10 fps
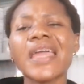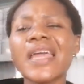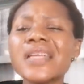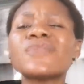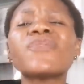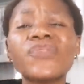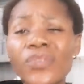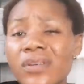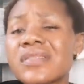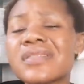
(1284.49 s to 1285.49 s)
Eat
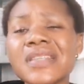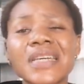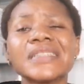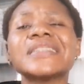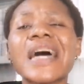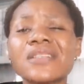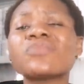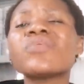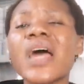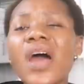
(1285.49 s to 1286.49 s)
fruits that
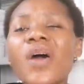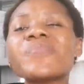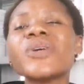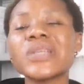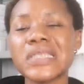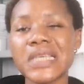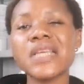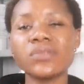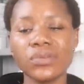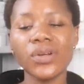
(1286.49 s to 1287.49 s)
will help your
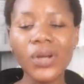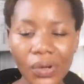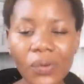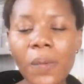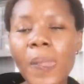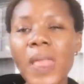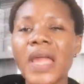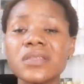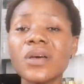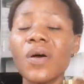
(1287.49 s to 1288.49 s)
skin to glow.
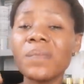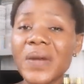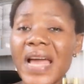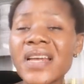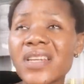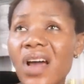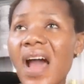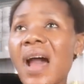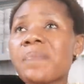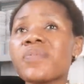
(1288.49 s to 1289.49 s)
So blend your
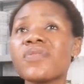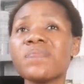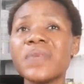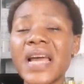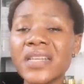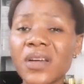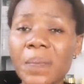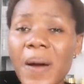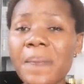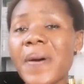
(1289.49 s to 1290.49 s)
apple, blend your
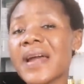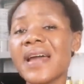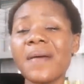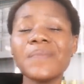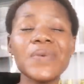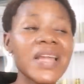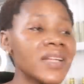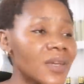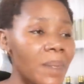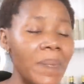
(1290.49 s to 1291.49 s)
papaya,
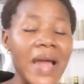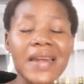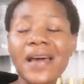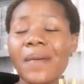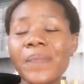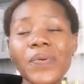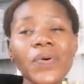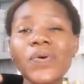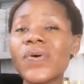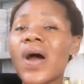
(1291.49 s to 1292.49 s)
blend your
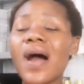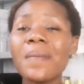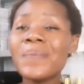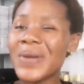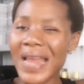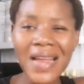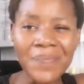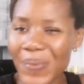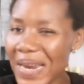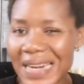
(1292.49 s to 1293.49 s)
pineapple,
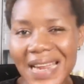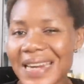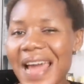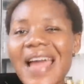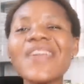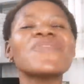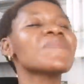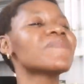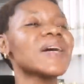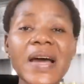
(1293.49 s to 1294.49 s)
blend banana.
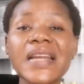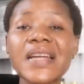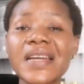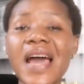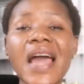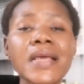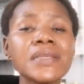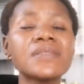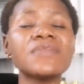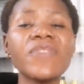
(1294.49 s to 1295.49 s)
Even banana
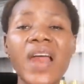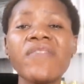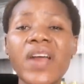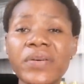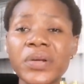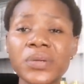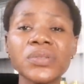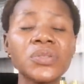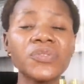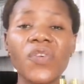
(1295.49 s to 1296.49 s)
is very, very
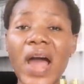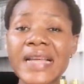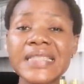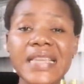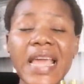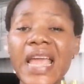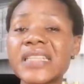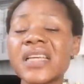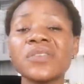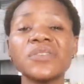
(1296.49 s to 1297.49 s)
good. Good for
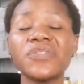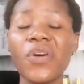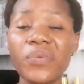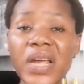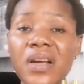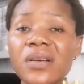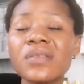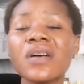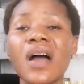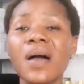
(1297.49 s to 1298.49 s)
anti-aging, good for
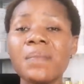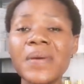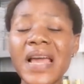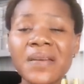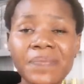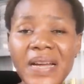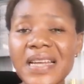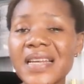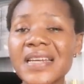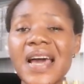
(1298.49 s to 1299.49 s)
wrinkle. Blend
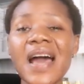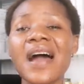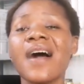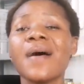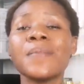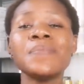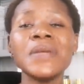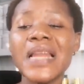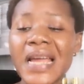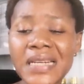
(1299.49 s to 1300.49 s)
banana.
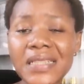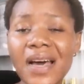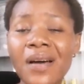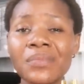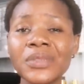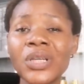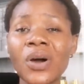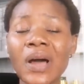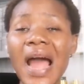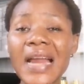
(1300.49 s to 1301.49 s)
Blend
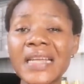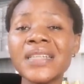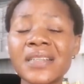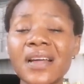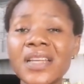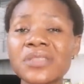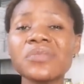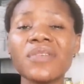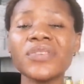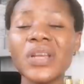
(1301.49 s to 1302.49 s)
your adding a
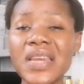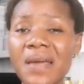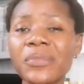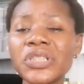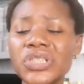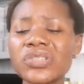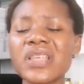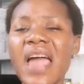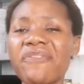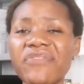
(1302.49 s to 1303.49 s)
little of your lemon
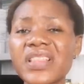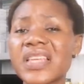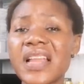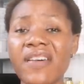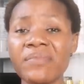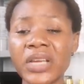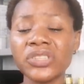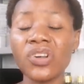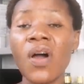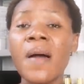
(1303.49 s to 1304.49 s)
juice. Everything I've
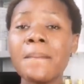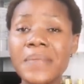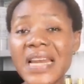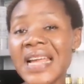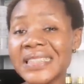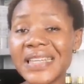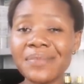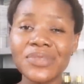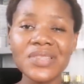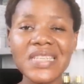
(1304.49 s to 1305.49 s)
mentioned, blend
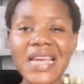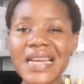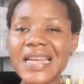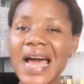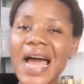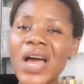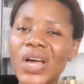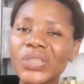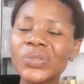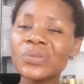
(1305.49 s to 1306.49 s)
them together.
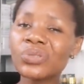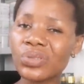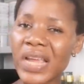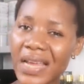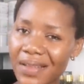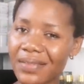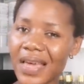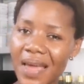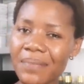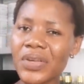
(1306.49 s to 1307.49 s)
You drink
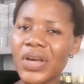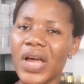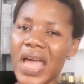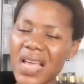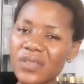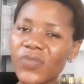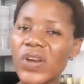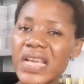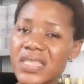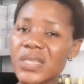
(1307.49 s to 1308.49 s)
them.
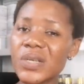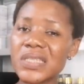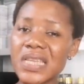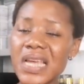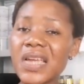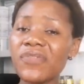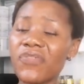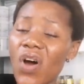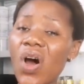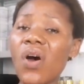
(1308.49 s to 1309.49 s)
Exfoliate your skin
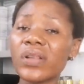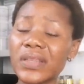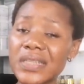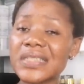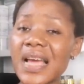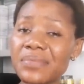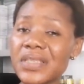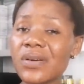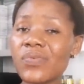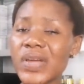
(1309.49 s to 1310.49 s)
4 or 3 times
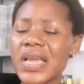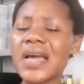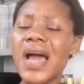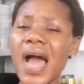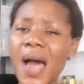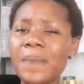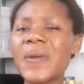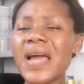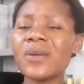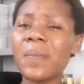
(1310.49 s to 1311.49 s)
in a week.
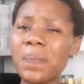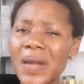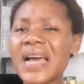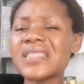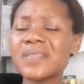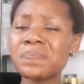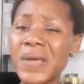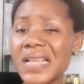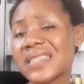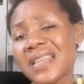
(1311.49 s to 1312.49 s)
Apply your
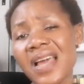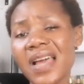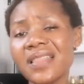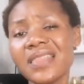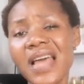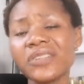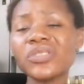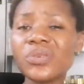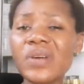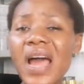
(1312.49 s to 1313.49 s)
plant-based
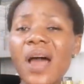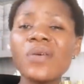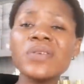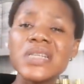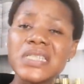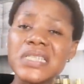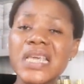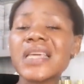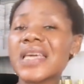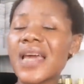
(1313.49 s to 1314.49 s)
natural
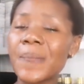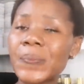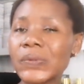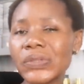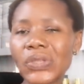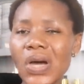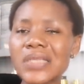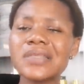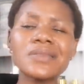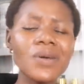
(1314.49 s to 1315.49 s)
skincare
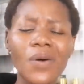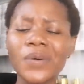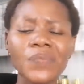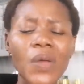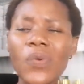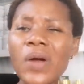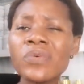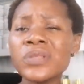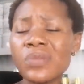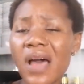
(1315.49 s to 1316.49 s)
products. So why
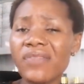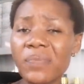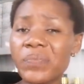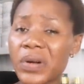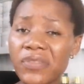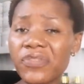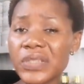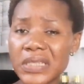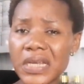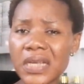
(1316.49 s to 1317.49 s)
would you have a
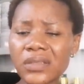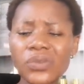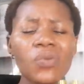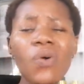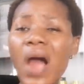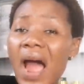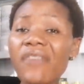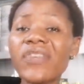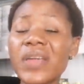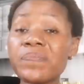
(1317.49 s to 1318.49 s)
beautiful skin? You
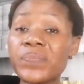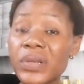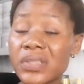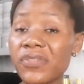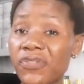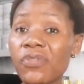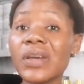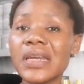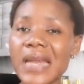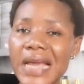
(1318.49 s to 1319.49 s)
have a beautiful
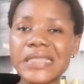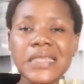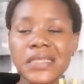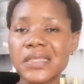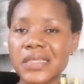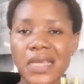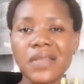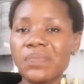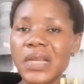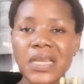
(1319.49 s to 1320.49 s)
lightened
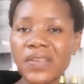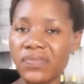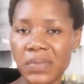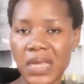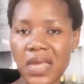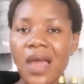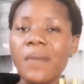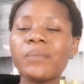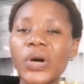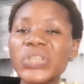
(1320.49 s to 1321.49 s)
skin, believe me,
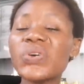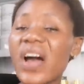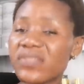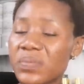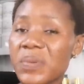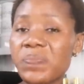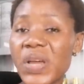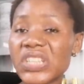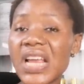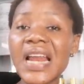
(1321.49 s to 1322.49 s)
but you have to be
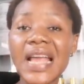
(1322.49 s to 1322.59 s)
patient.